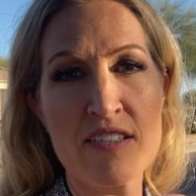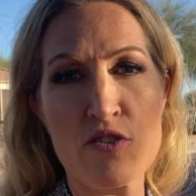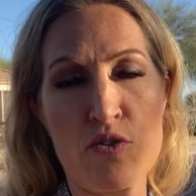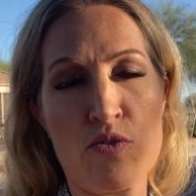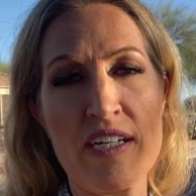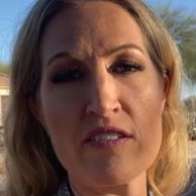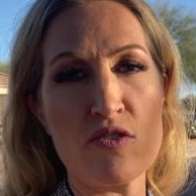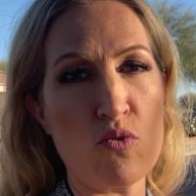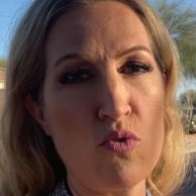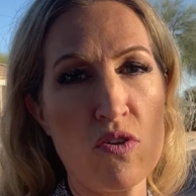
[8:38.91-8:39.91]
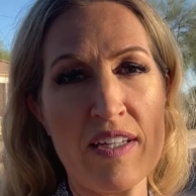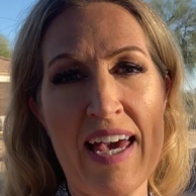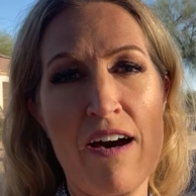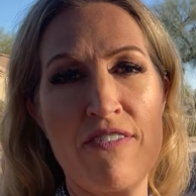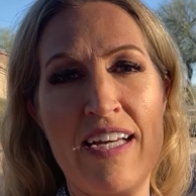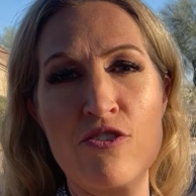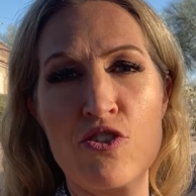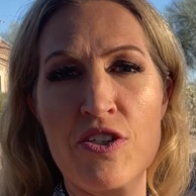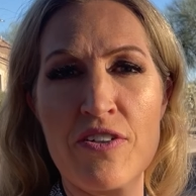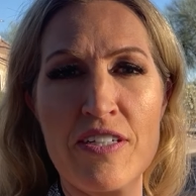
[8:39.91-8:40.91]
It's a great school. They have an
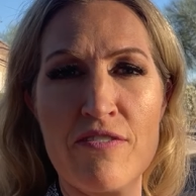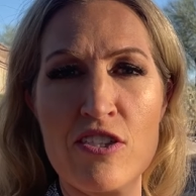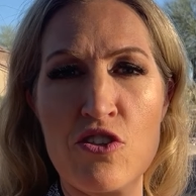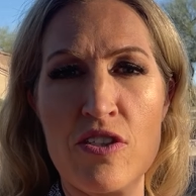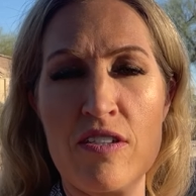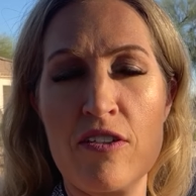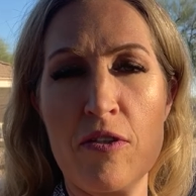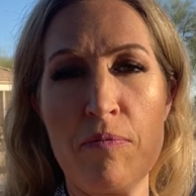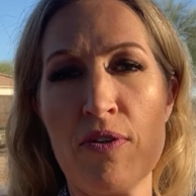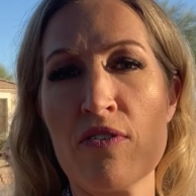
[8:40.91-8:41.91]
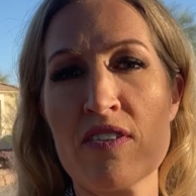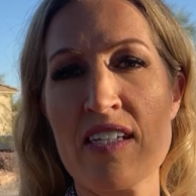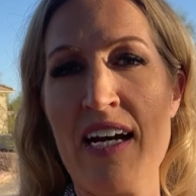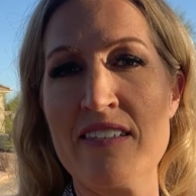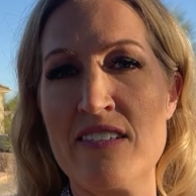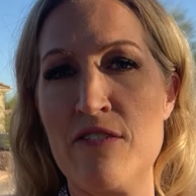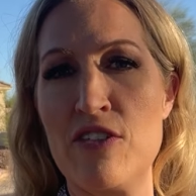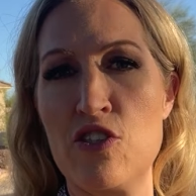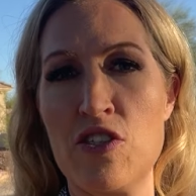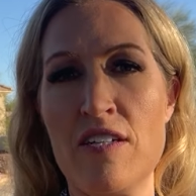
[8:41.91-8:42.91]
engineering division, computer science
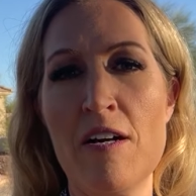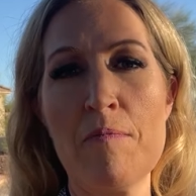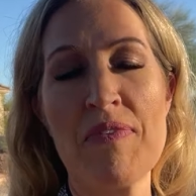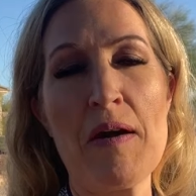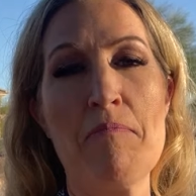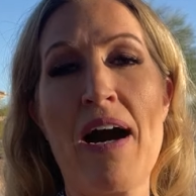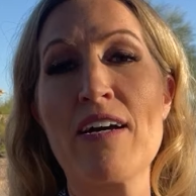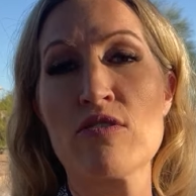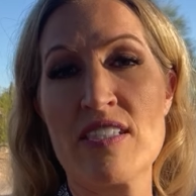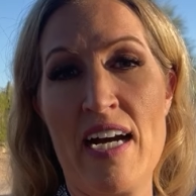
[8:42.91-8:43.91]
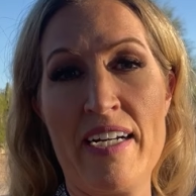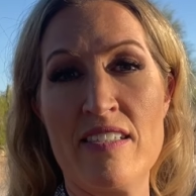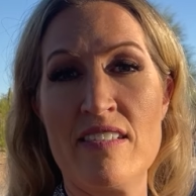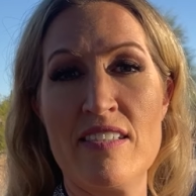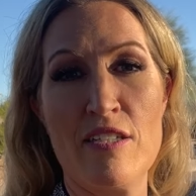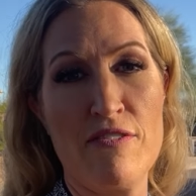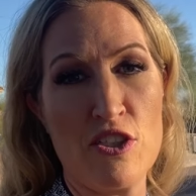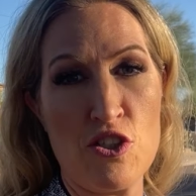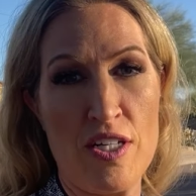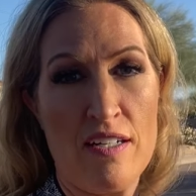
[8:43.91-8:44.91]
division, and bioscience
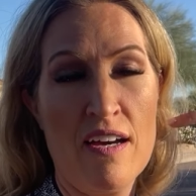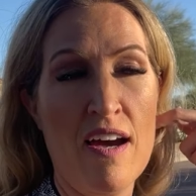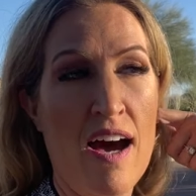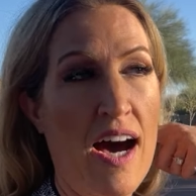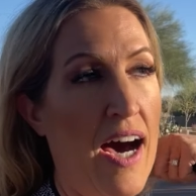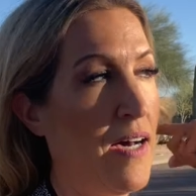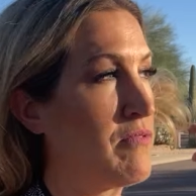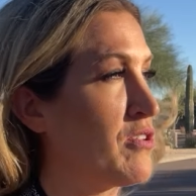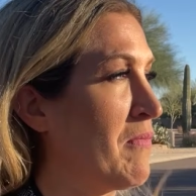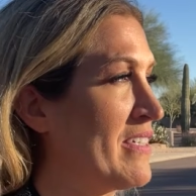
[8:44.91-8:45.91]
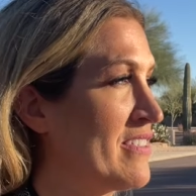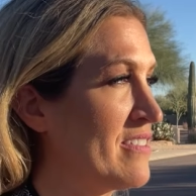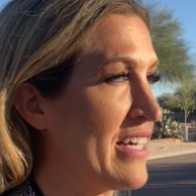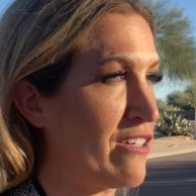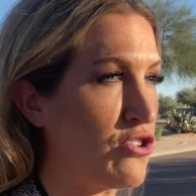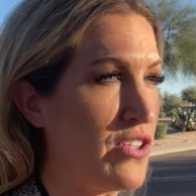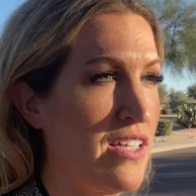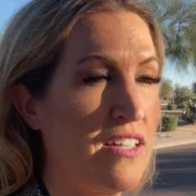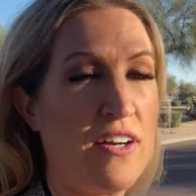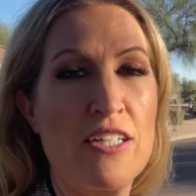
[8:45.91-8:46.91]
division. So my son's actually
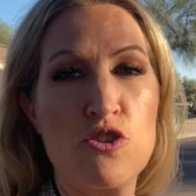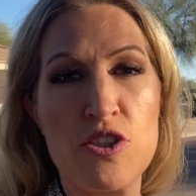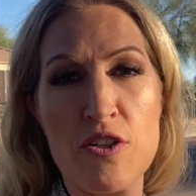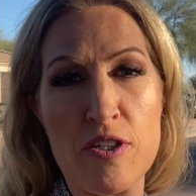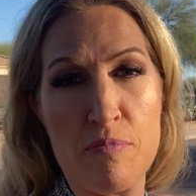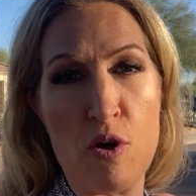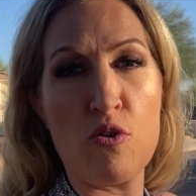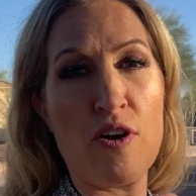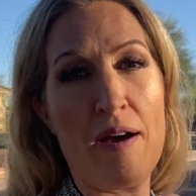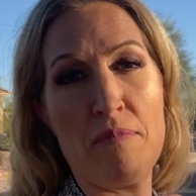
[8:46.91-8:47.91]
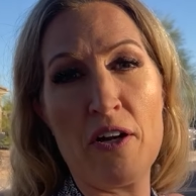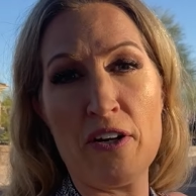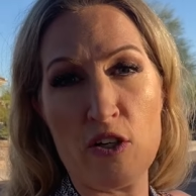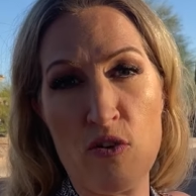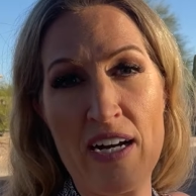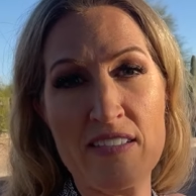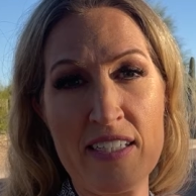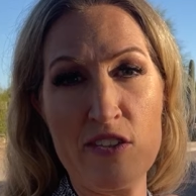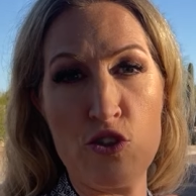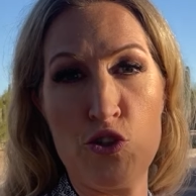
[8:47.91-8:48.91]
in their engineering program there at Crest.
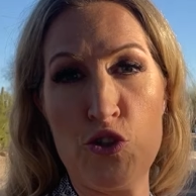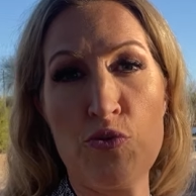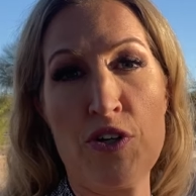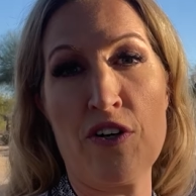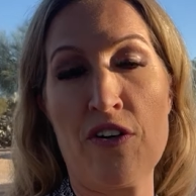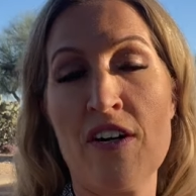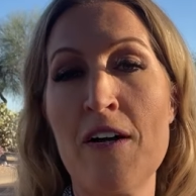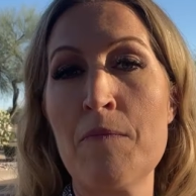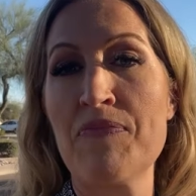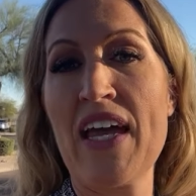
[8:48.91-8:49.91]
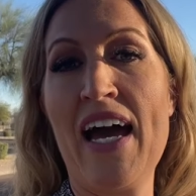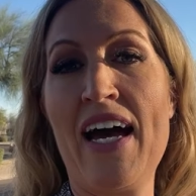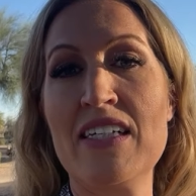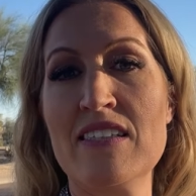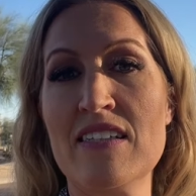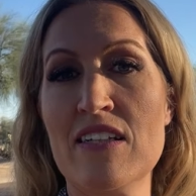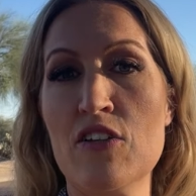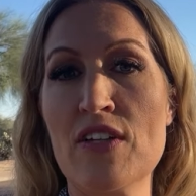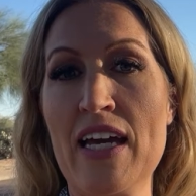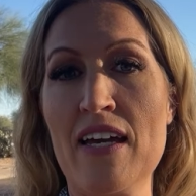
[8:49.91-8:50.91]
He's a junior. And
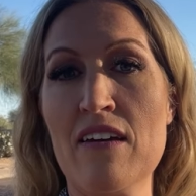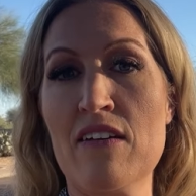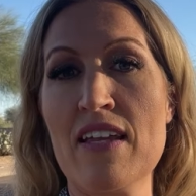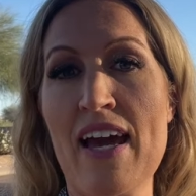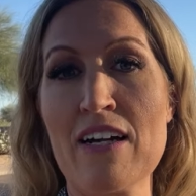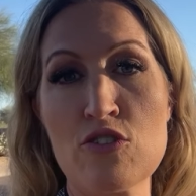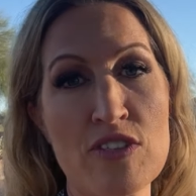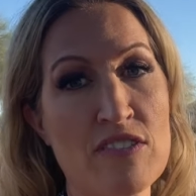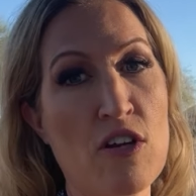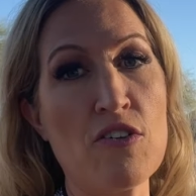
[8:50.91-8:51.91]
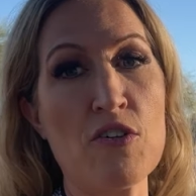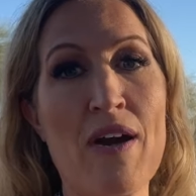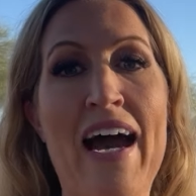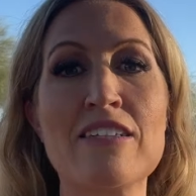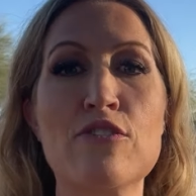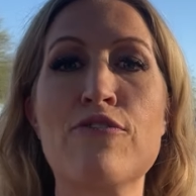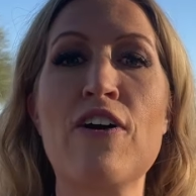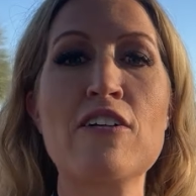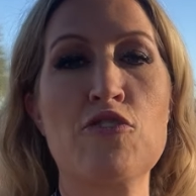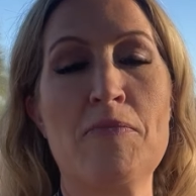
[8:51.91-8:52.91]
they actually start you as a
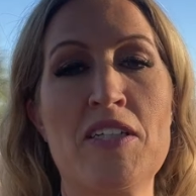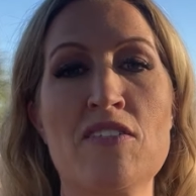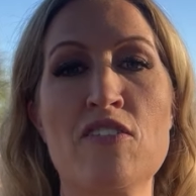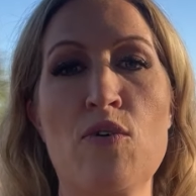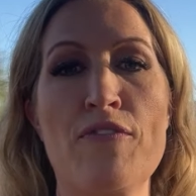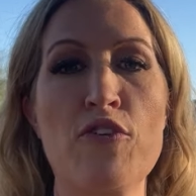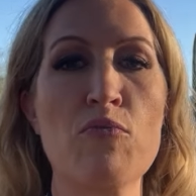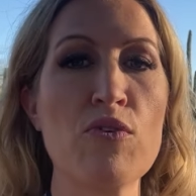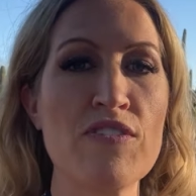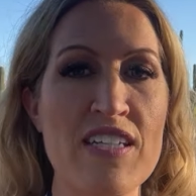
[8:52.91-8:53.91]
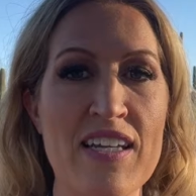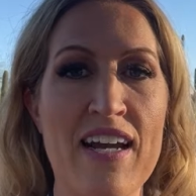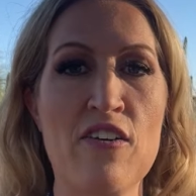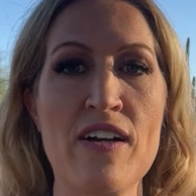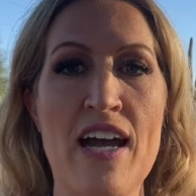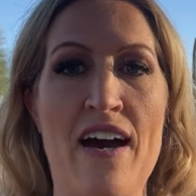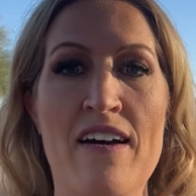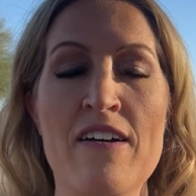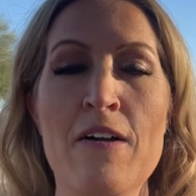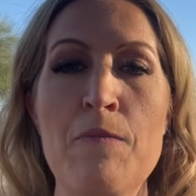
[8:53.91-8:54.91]
freshman. So if you move to the
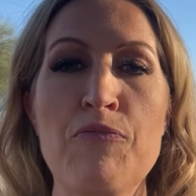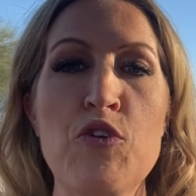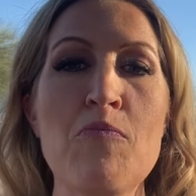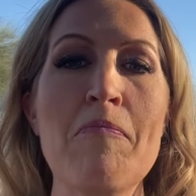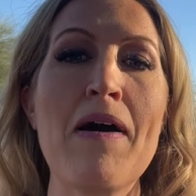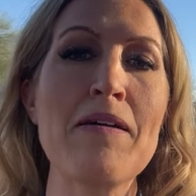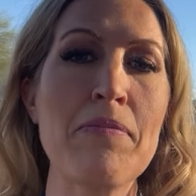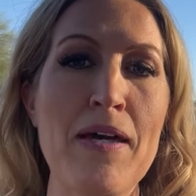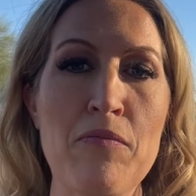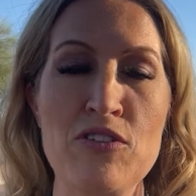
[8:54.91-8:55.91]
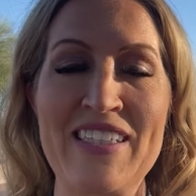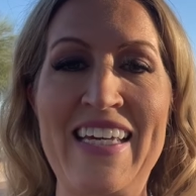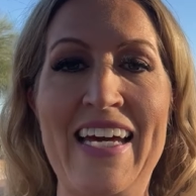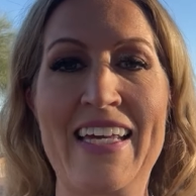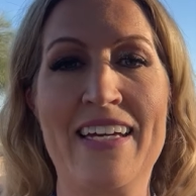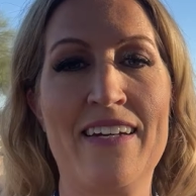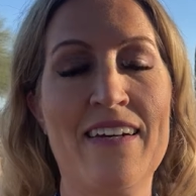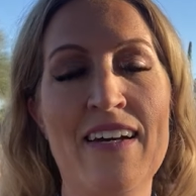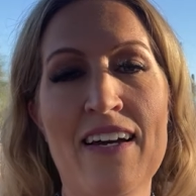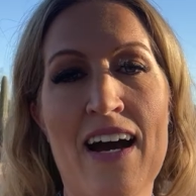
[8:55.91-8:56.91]
area, you might be able to get
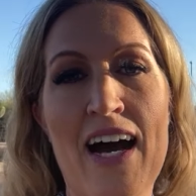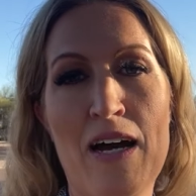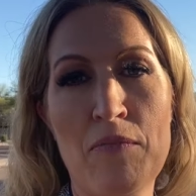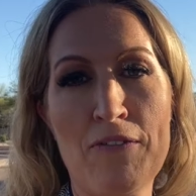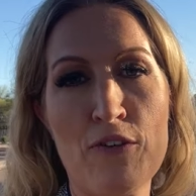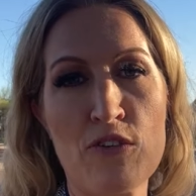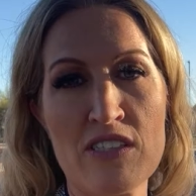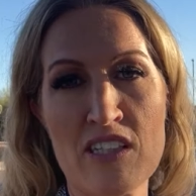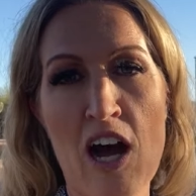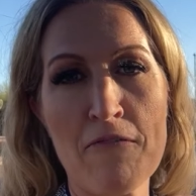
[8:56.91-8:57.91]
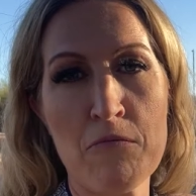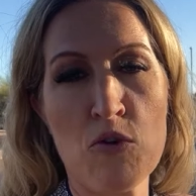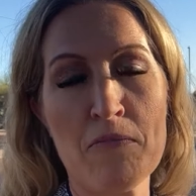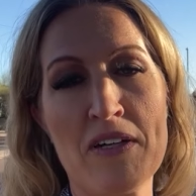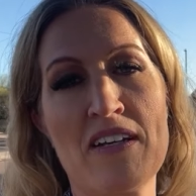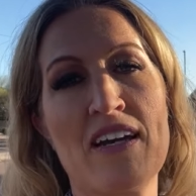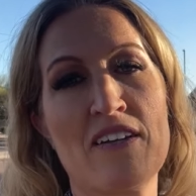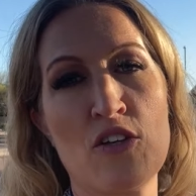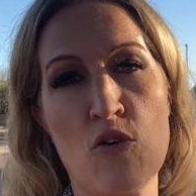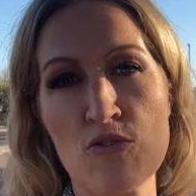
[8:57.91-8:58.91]
in if you're a sophomore, but
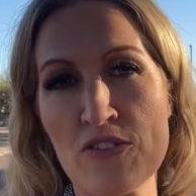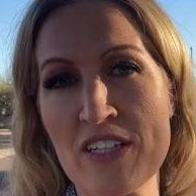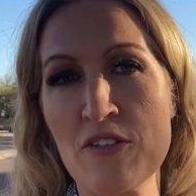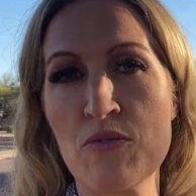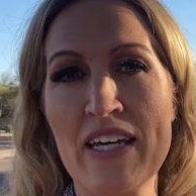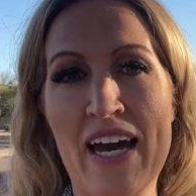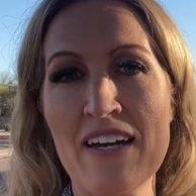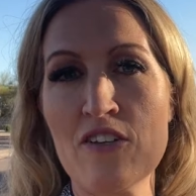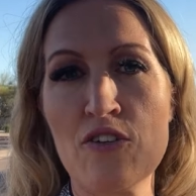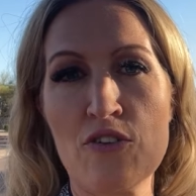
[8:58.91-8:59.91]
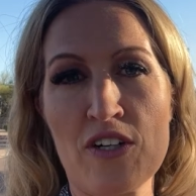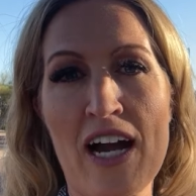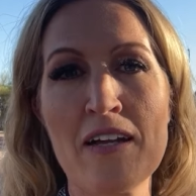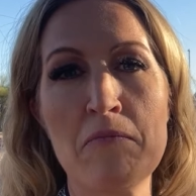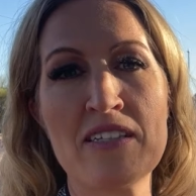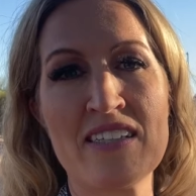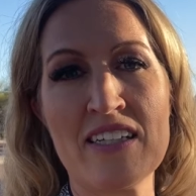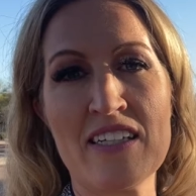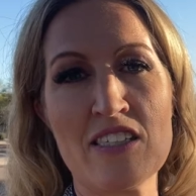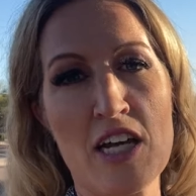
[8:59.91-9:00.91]
the older that you get, you're kind of
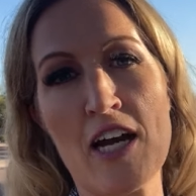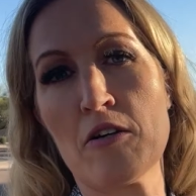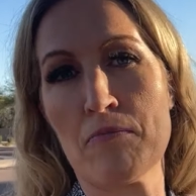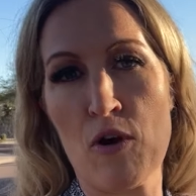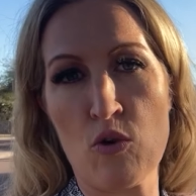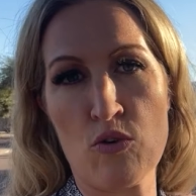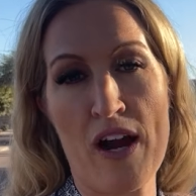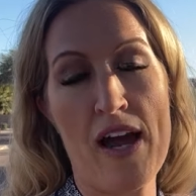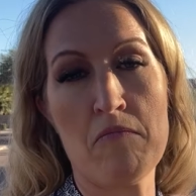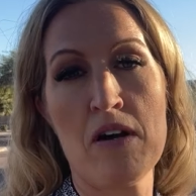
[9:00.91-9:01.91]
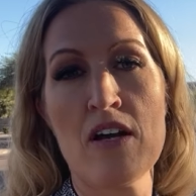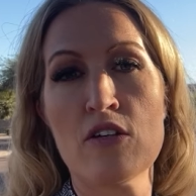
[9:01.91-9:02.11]
missing the entire program.